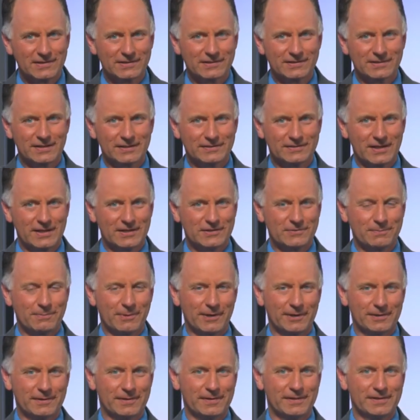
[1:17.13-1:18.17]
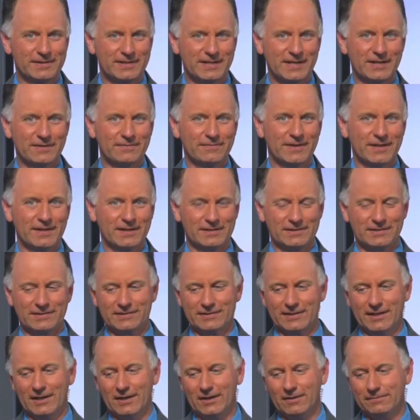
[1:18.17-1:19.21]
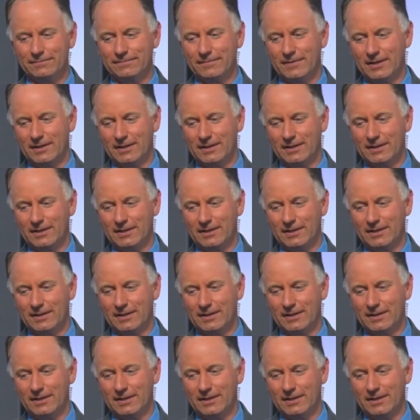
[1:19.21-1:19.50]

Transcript: It's it, it's part of the TV itself.